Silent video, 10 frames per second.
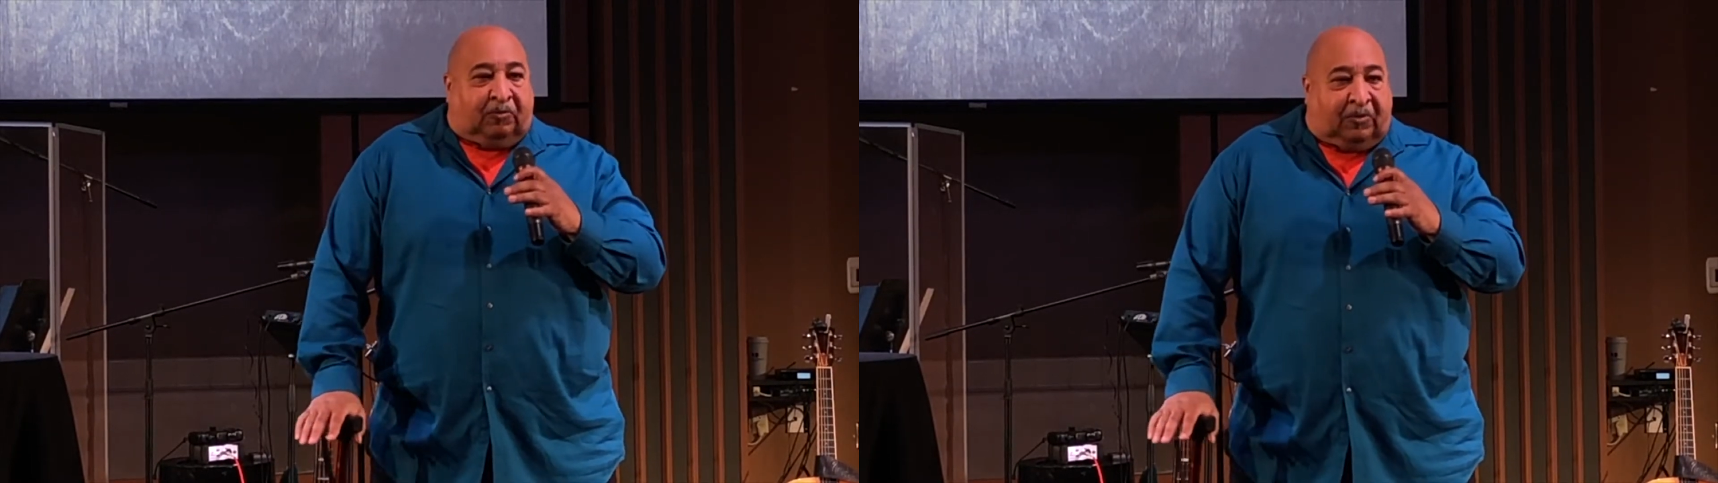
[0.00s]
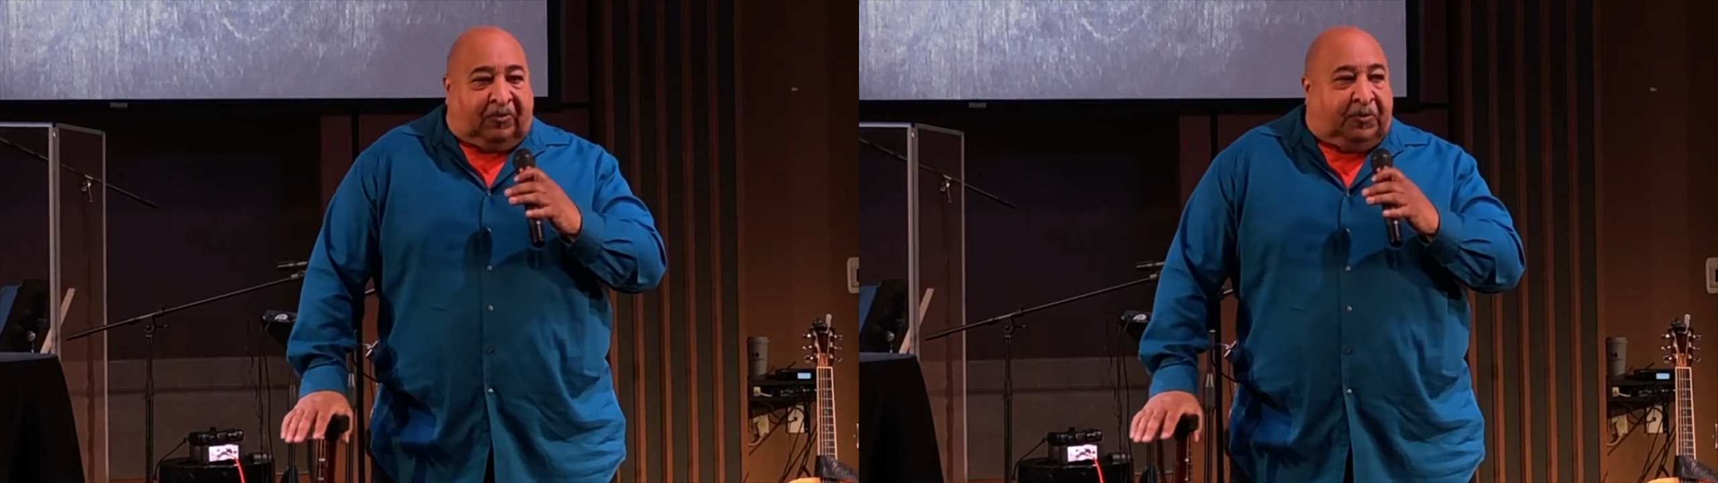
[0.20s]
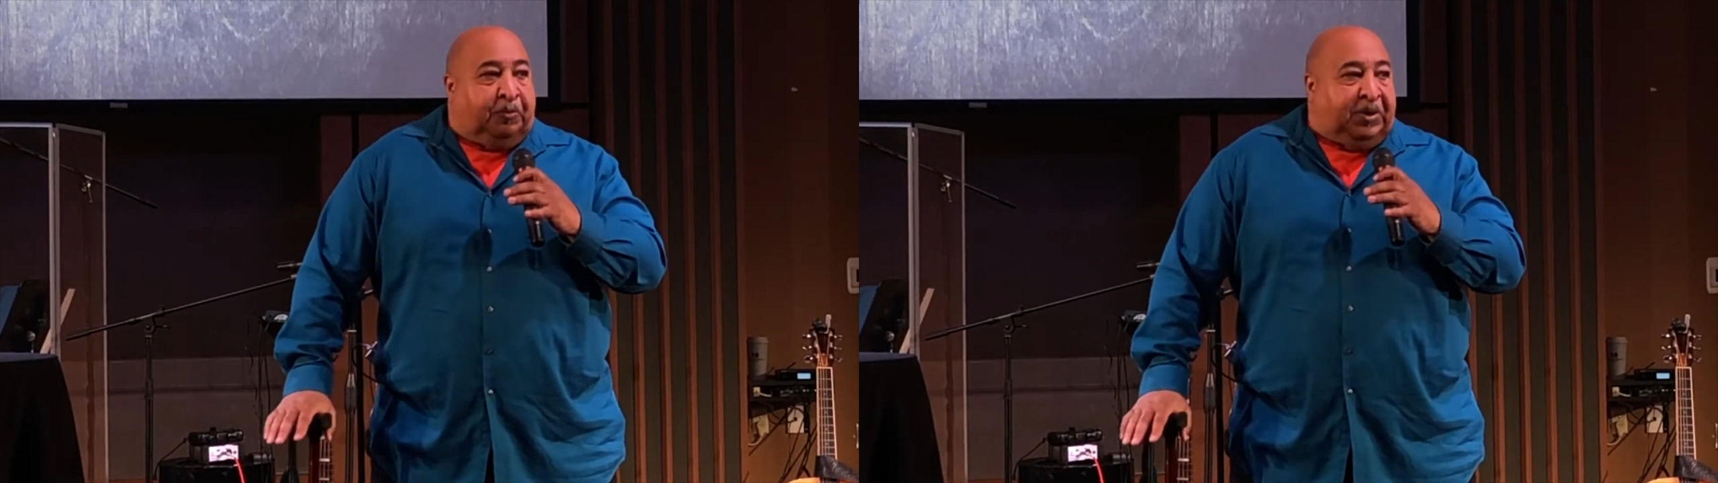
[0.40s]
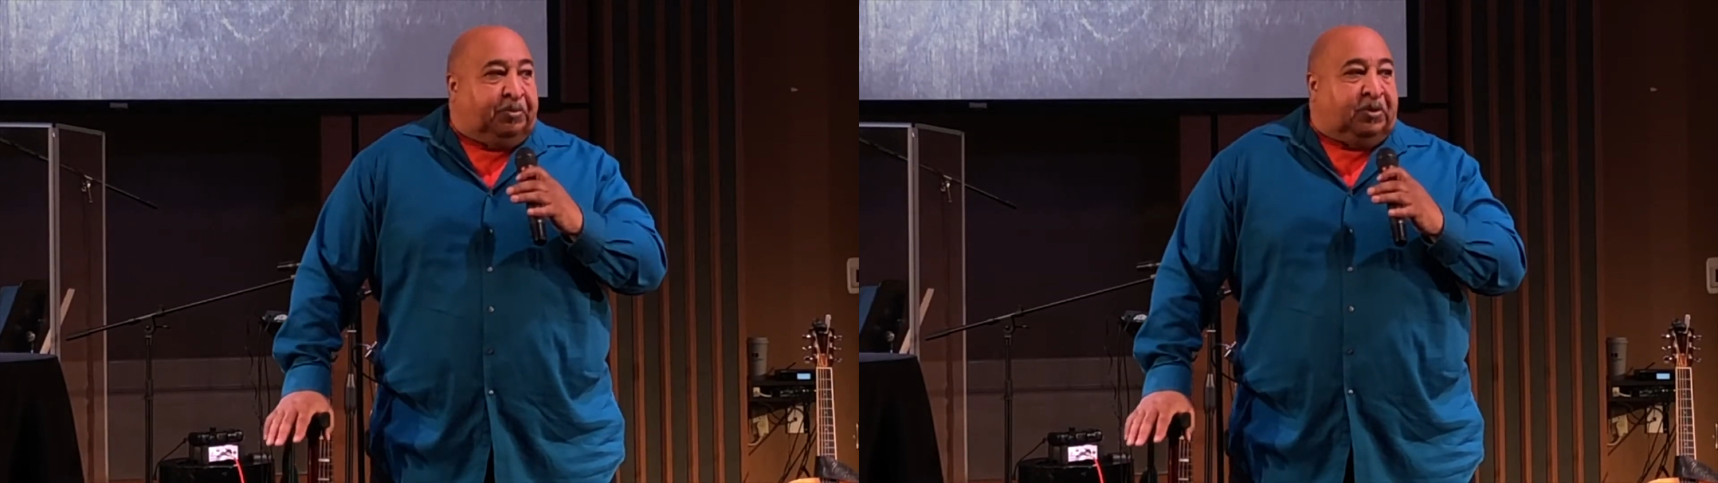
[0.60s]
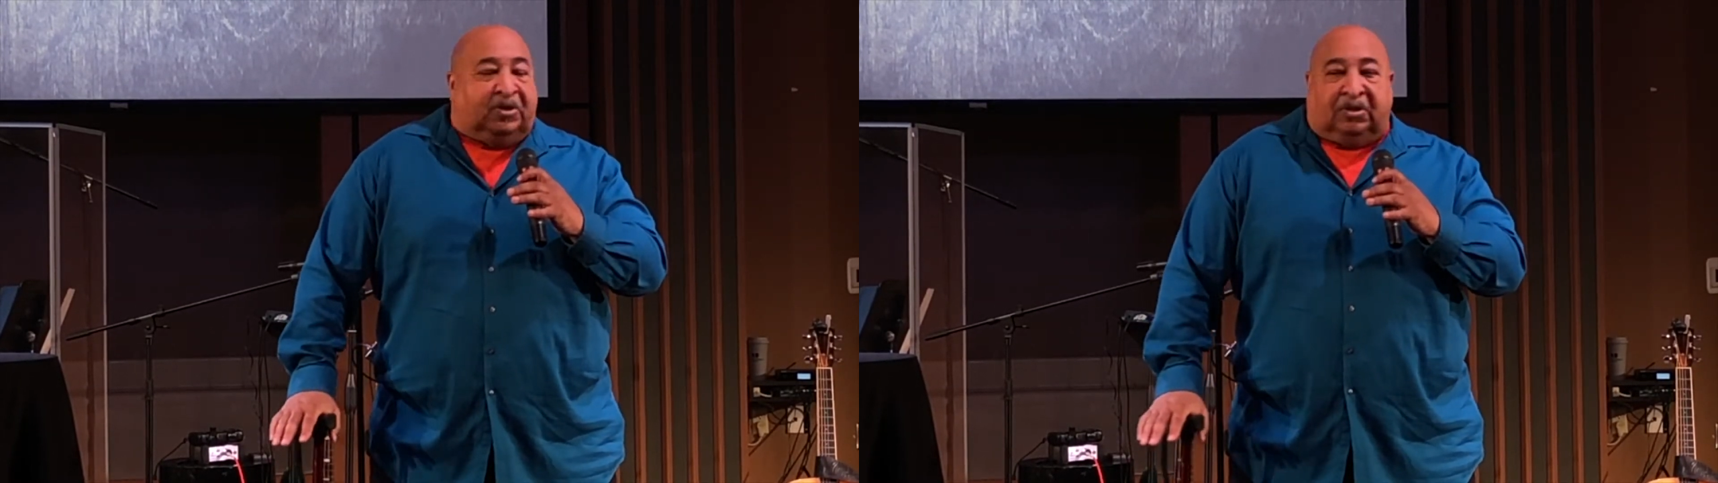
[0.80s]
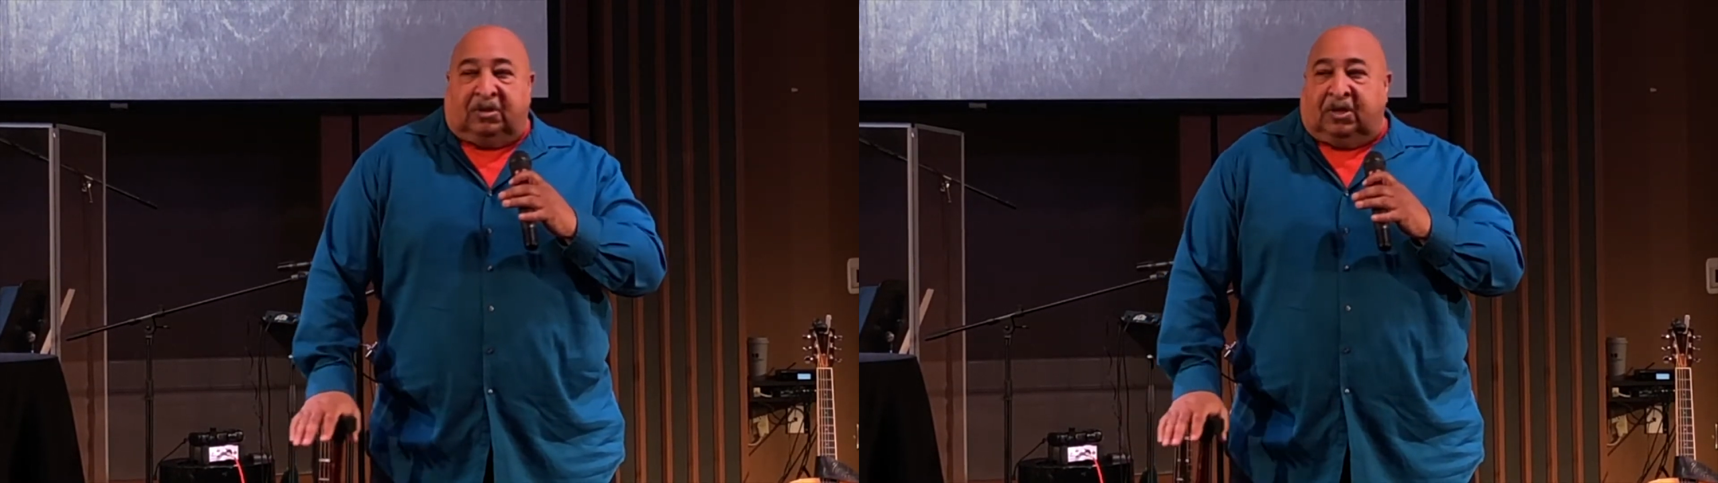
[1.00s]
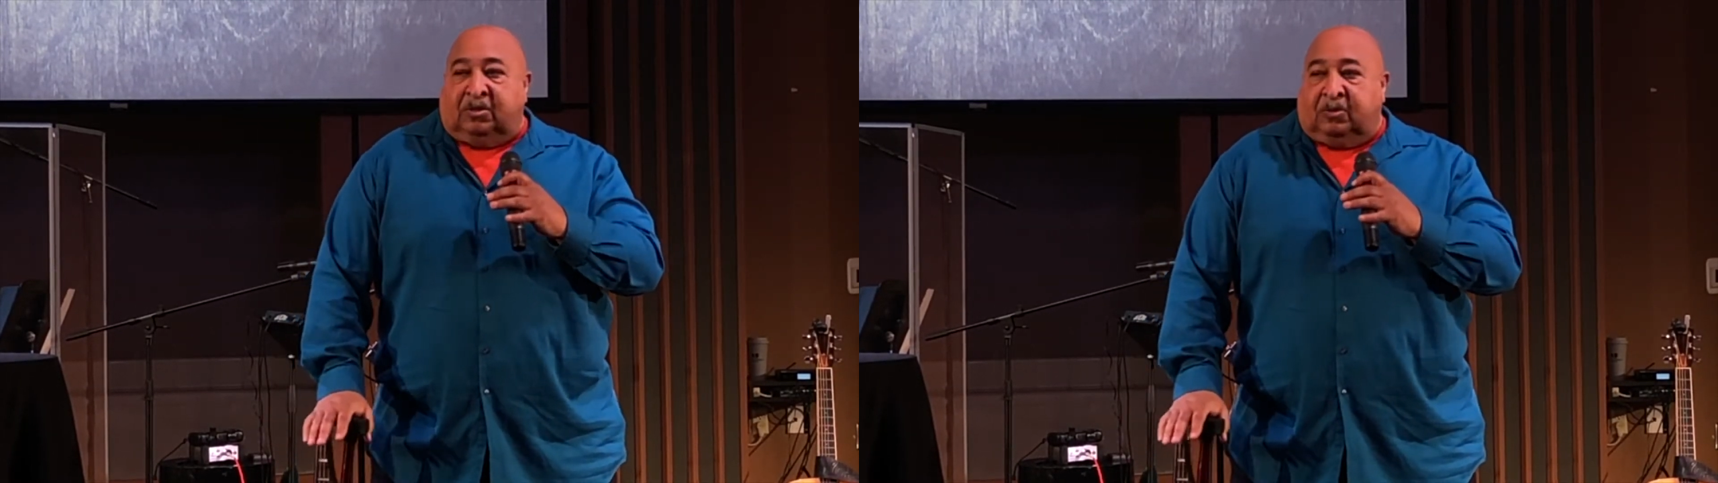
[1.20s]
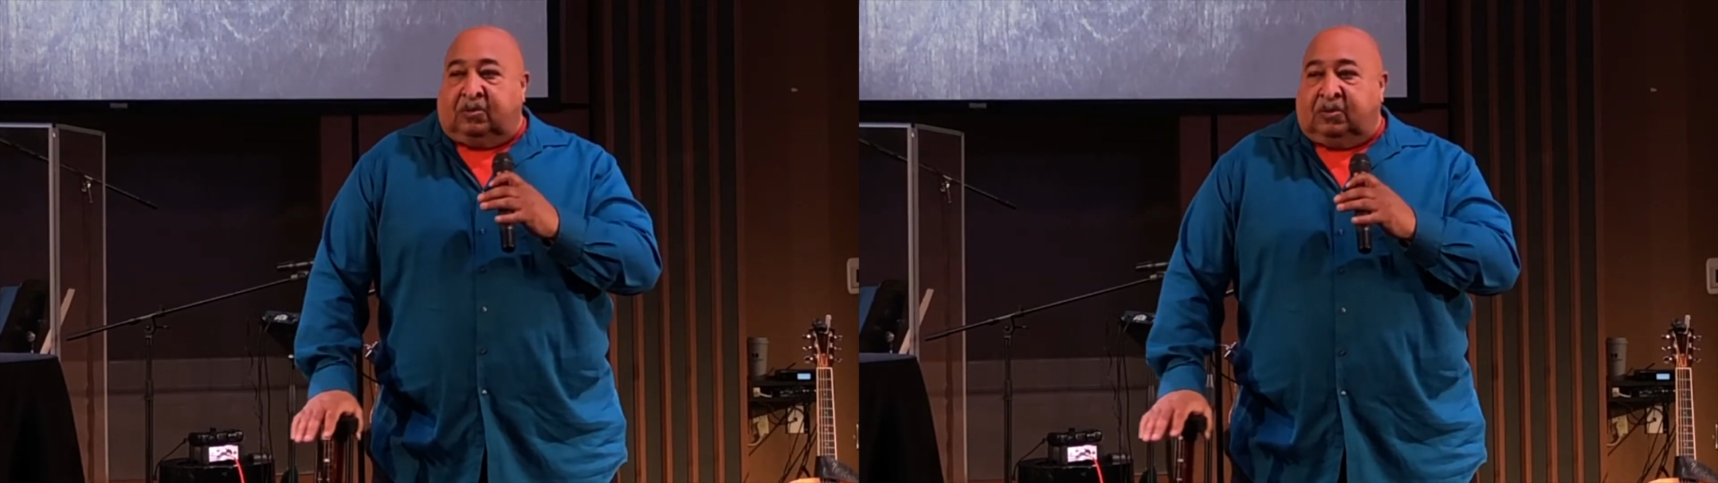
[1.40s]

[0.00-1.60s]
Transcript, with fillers: a few people in, in the